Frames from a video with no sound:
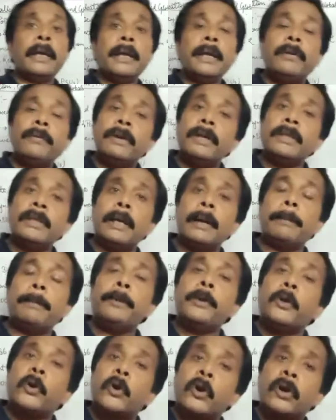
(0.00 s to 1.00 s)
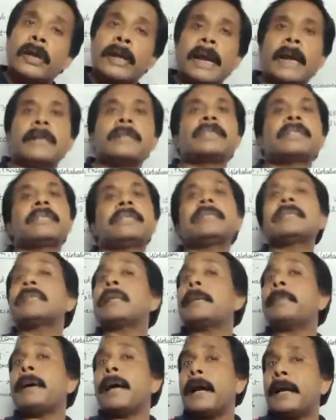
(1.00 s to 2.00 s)
Even the bureaucrat
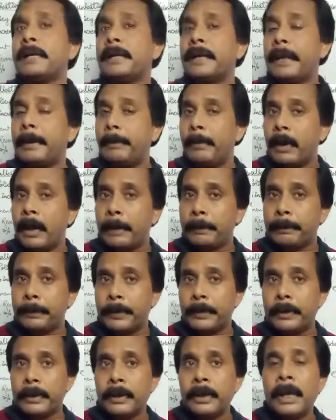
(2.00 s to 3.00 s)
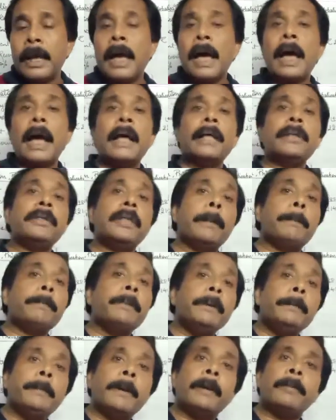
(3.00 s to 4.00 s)
system had developed and the
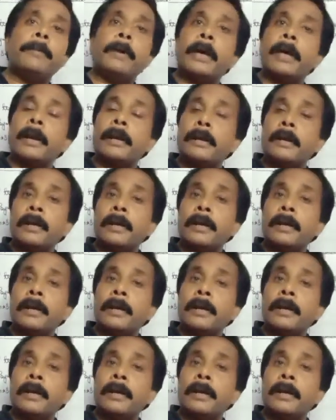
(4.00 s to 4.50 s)
people were